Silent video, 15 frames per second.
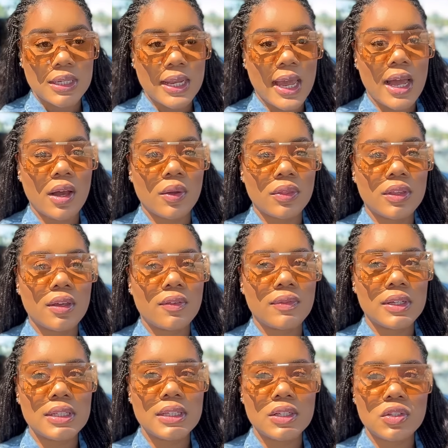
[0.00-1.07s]
Now, the
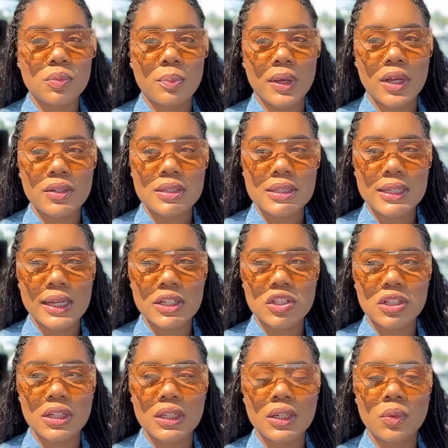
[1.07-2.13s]
vintage belt
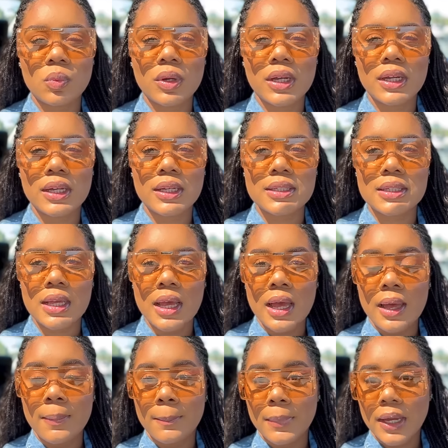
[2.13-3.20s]
section was
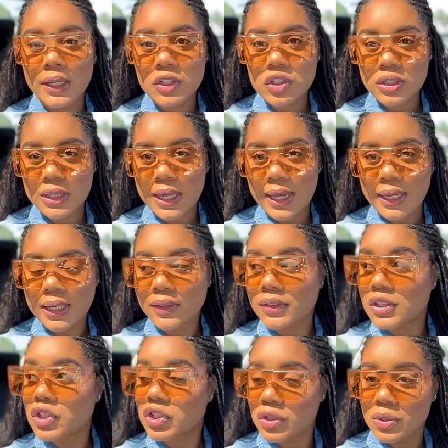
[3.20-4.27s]
much like the
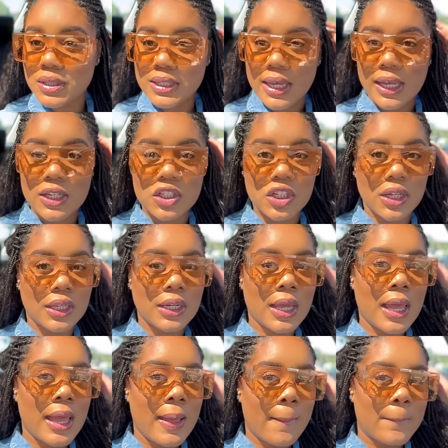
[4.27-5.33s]
shoe section,
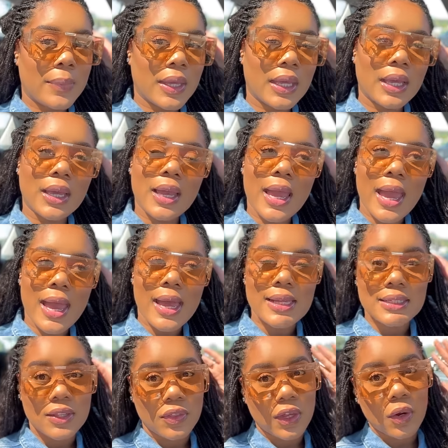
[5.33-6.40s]
being
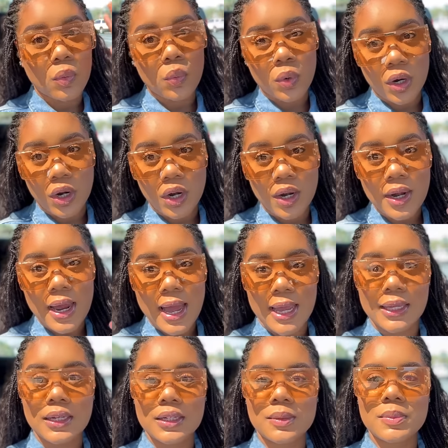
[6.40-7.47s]
as there were
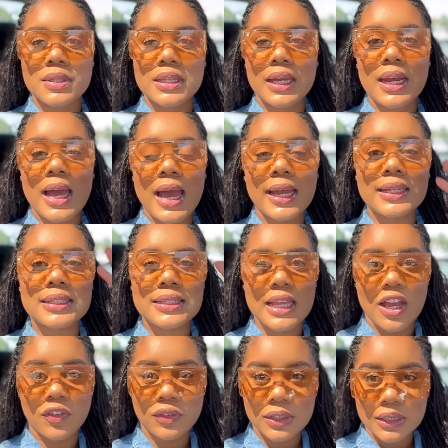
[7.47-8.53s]
items that I
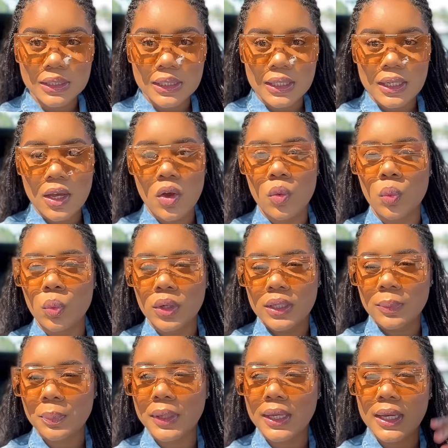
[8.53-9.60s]
definitely
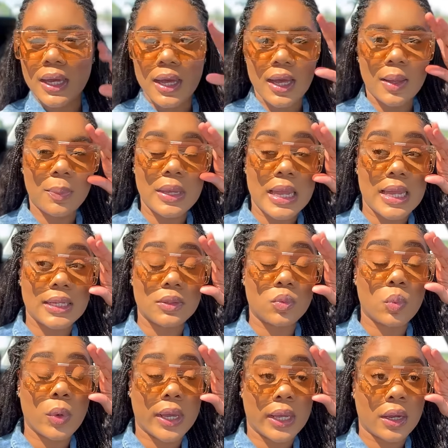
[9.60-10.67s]
would pick up
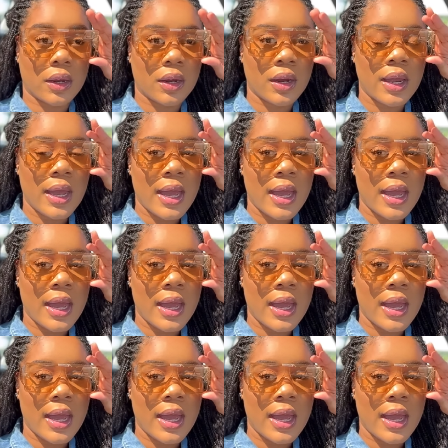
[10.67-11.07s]
and wear.